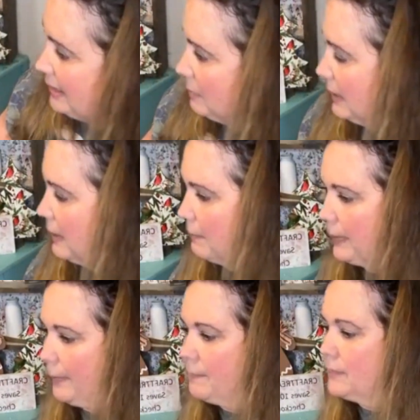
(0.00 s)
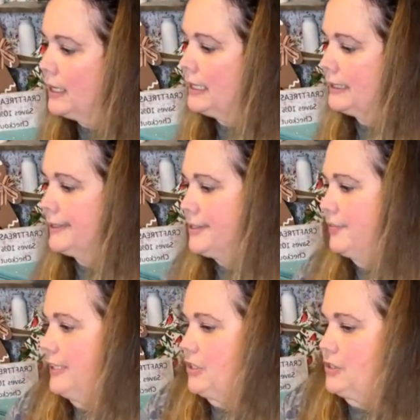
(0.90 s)
that in a minute. But
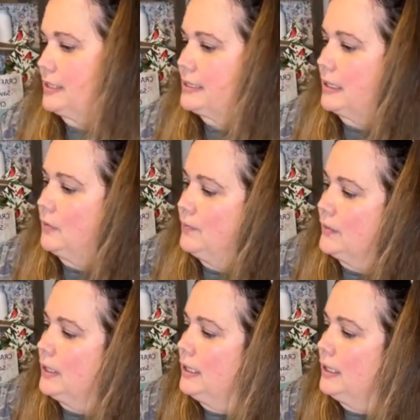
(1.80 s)
let's finish this out.